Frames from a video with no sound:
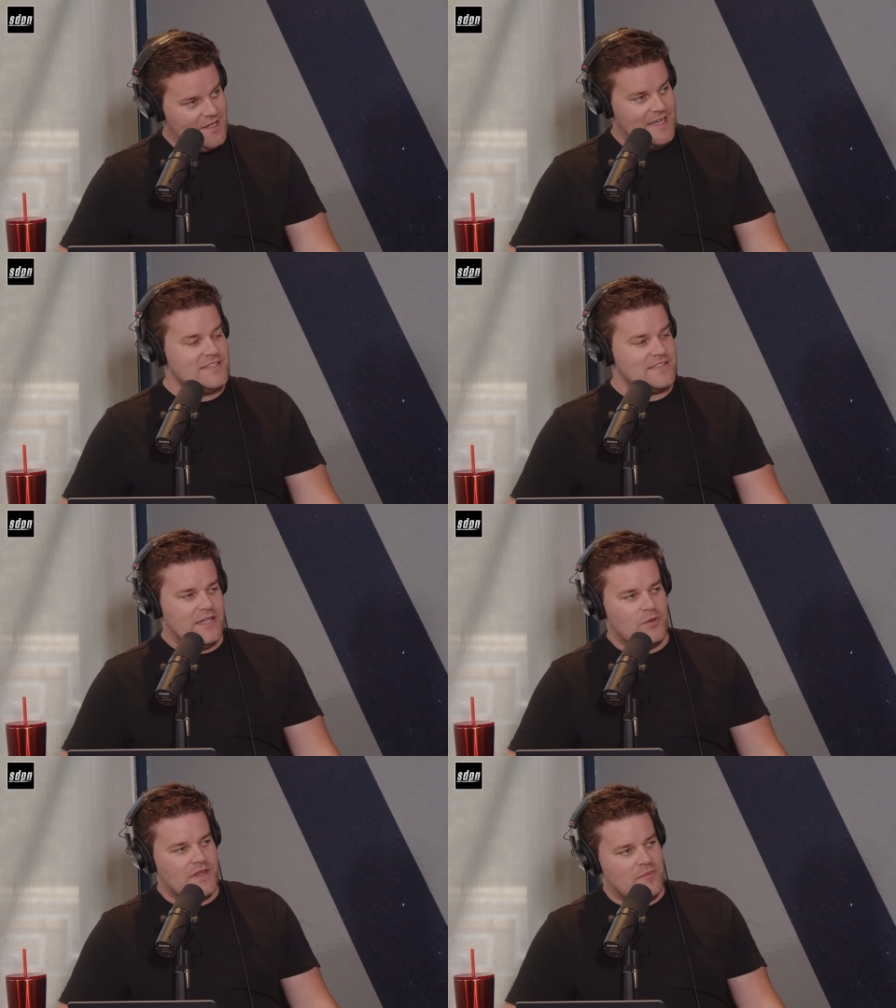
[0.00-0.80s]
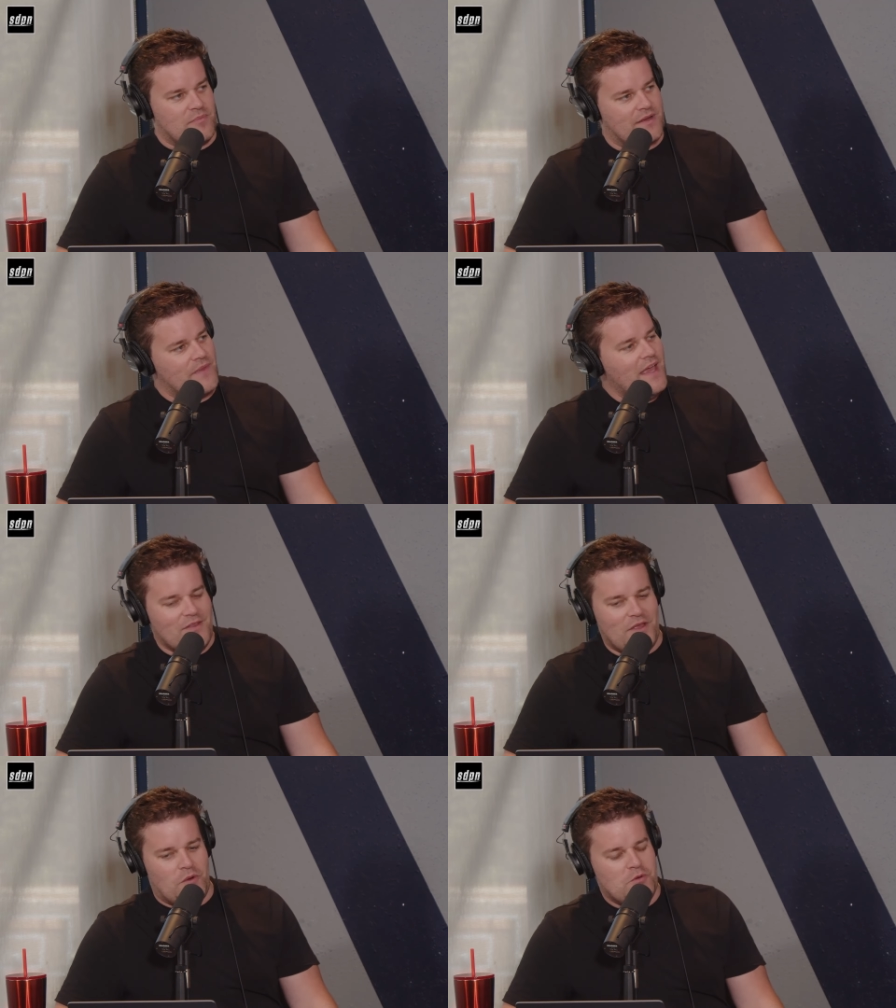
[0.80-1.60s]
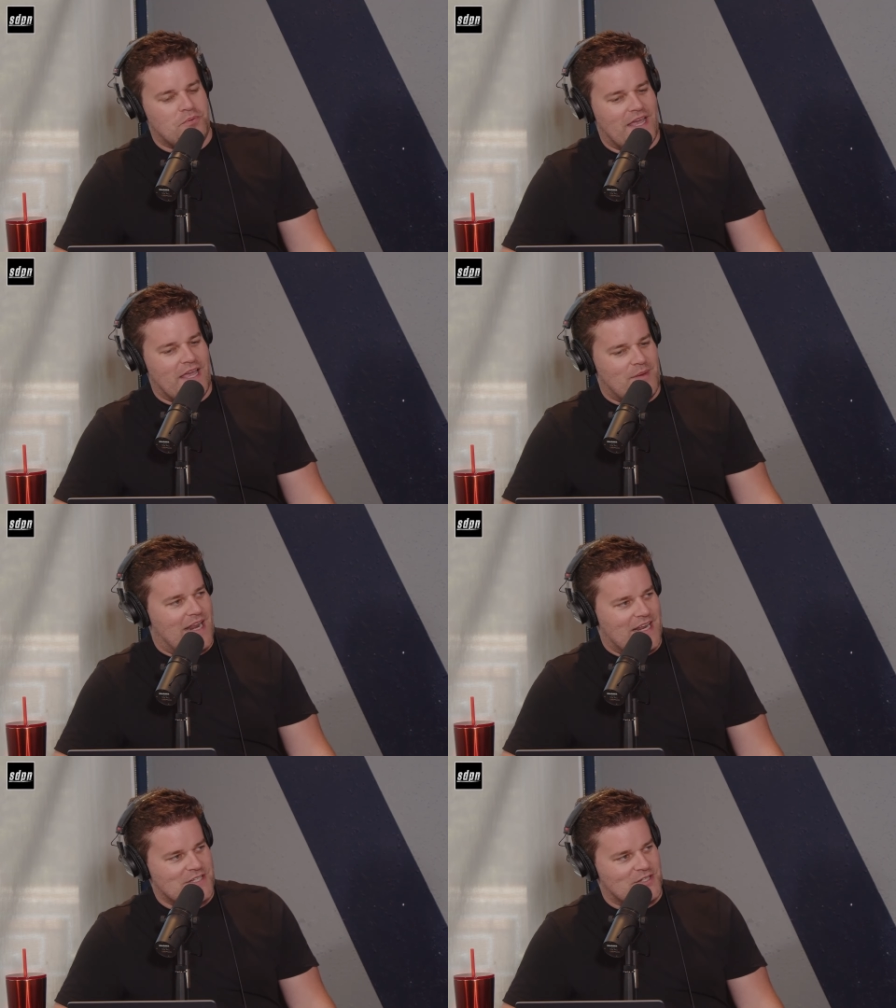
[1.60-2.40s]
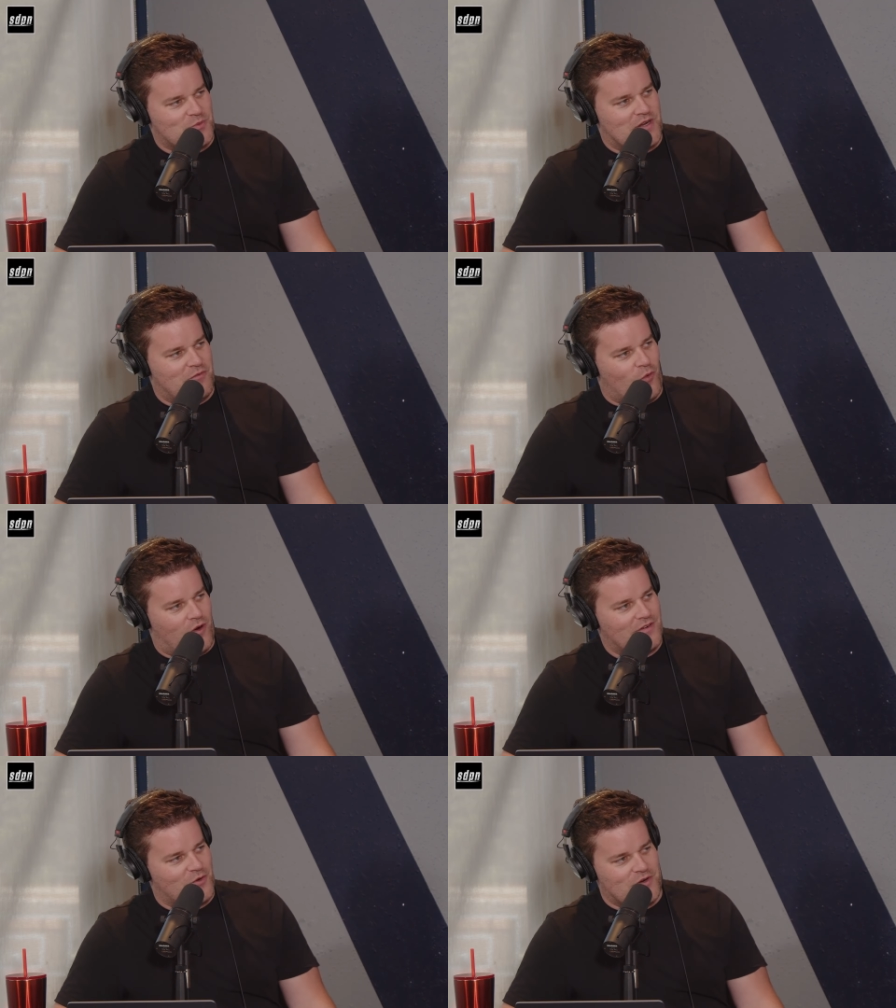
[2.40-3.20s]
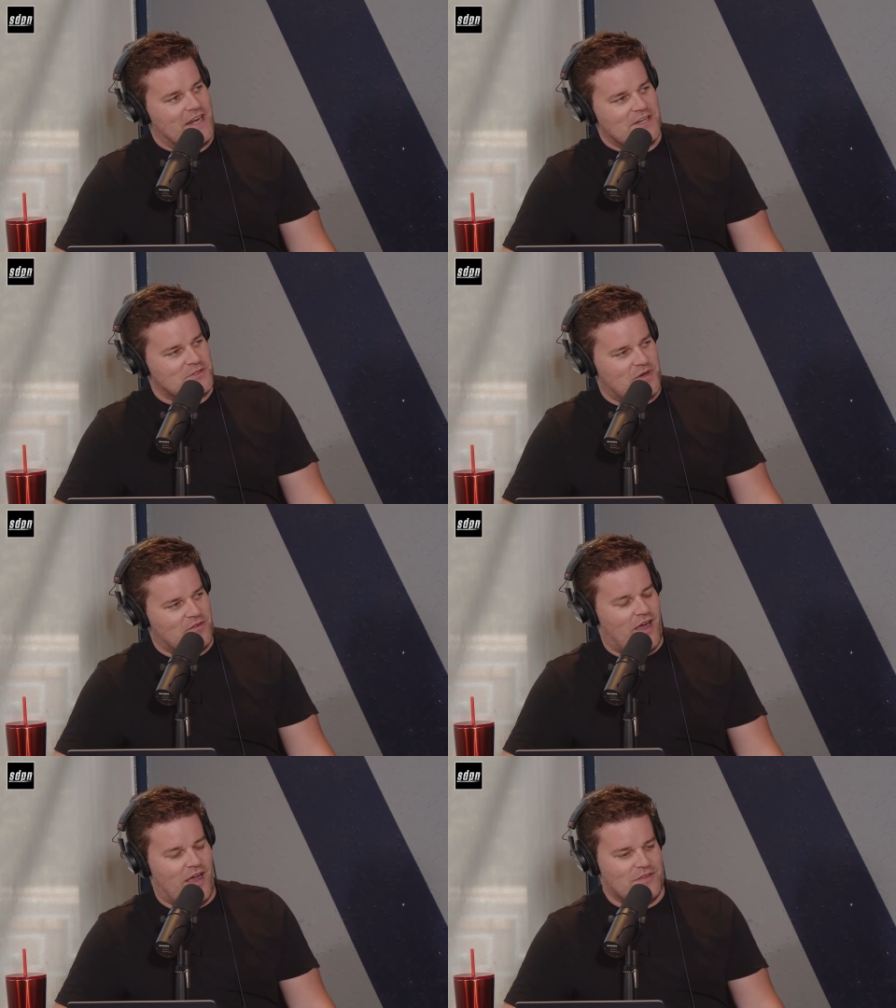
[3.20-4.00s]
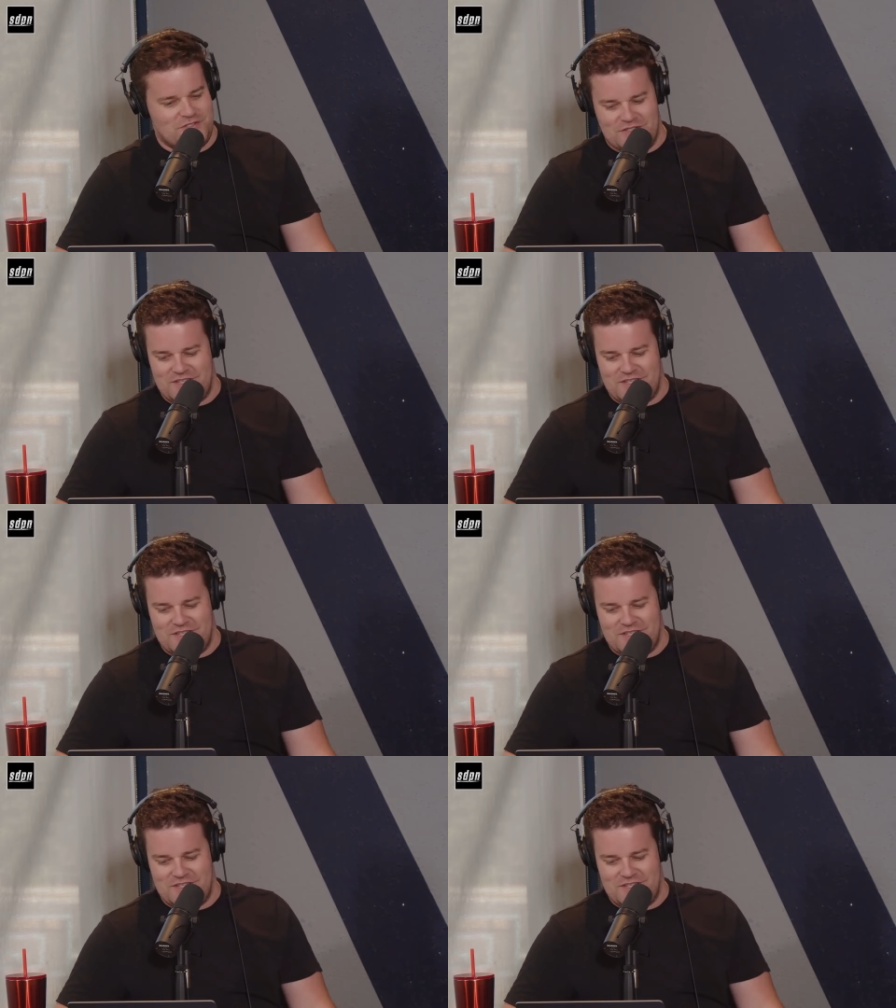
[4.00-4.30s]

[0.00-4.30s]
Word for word: He's literally the big... Like, when you play him in NHL 24 or NHL 25, he's just